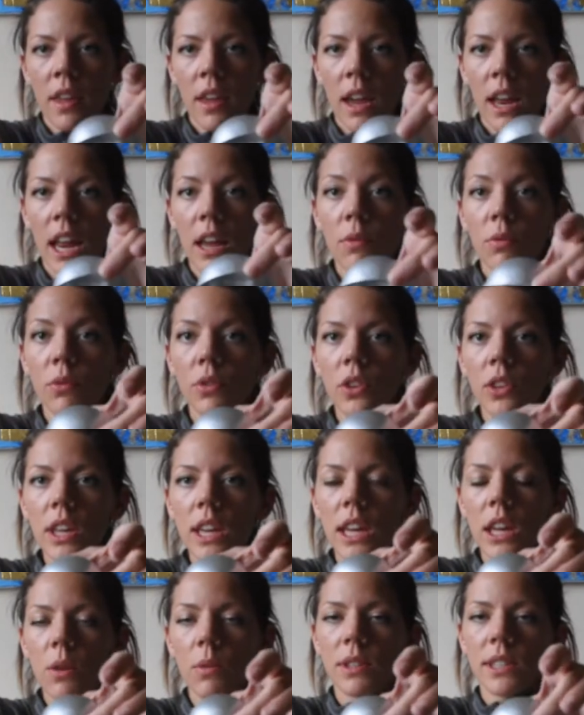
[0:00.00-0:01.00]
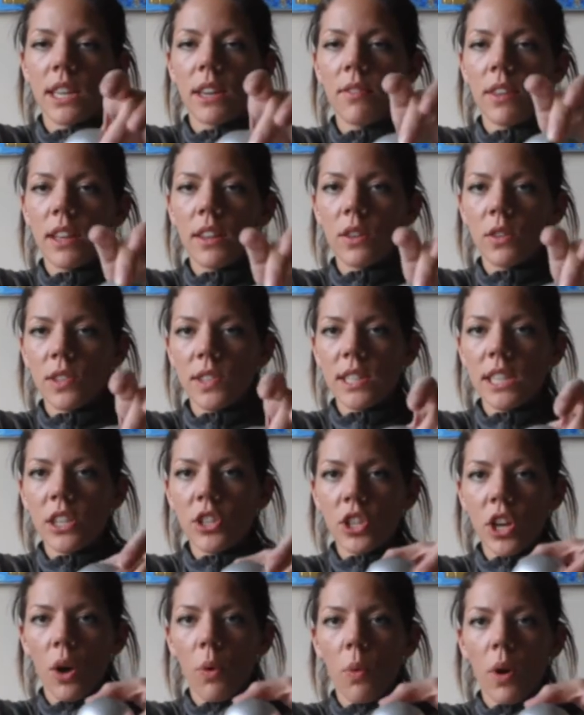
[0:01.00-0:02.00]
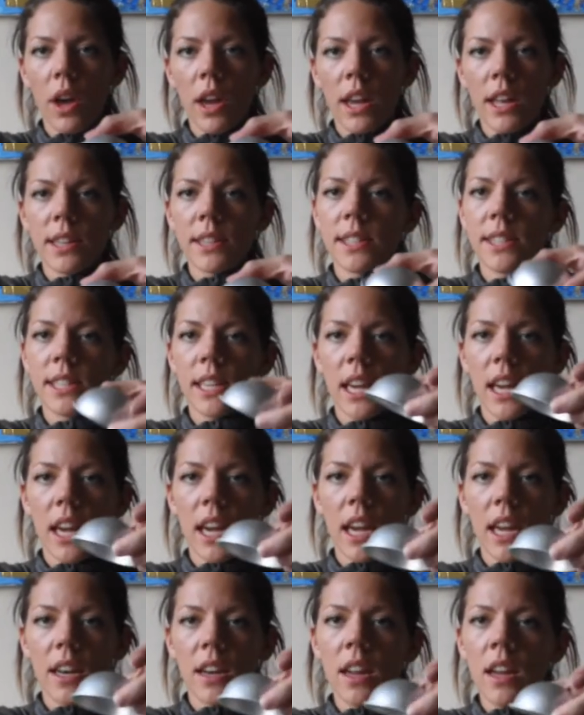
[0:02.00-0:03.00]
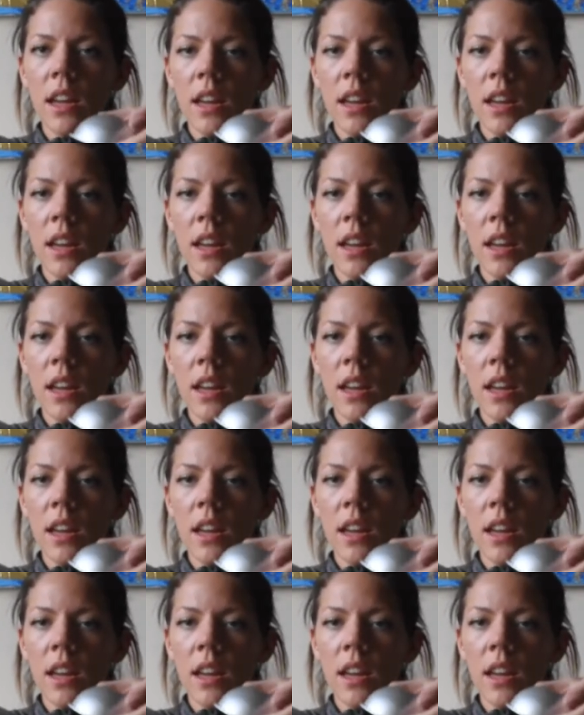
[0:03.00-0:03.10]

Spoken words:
And I have really cute ones. I have like little seashell ones and